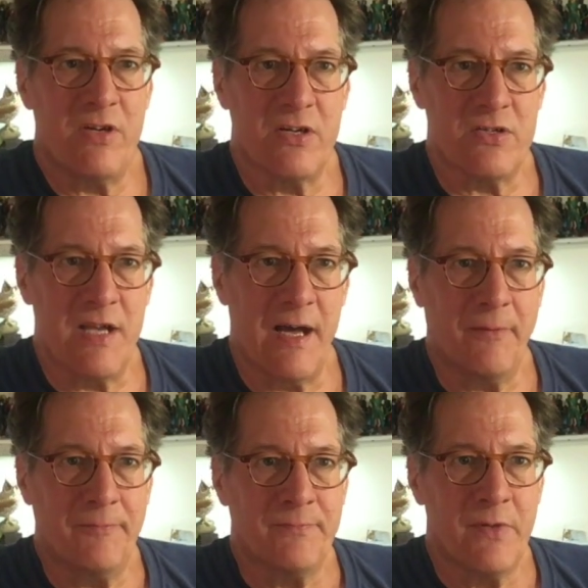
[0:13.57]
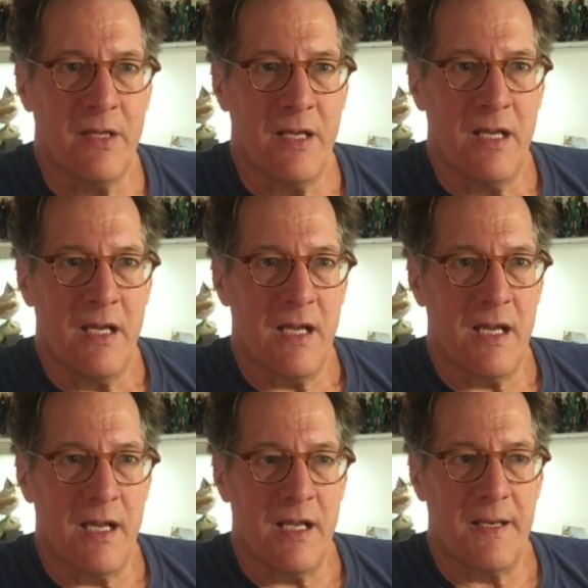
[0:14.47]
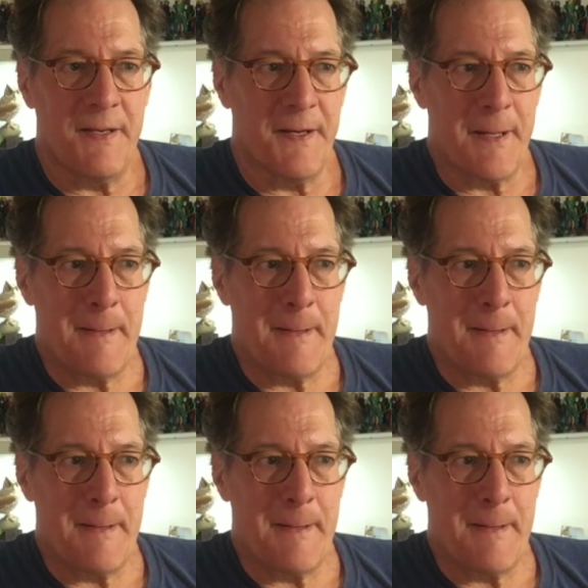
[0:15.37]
years now. And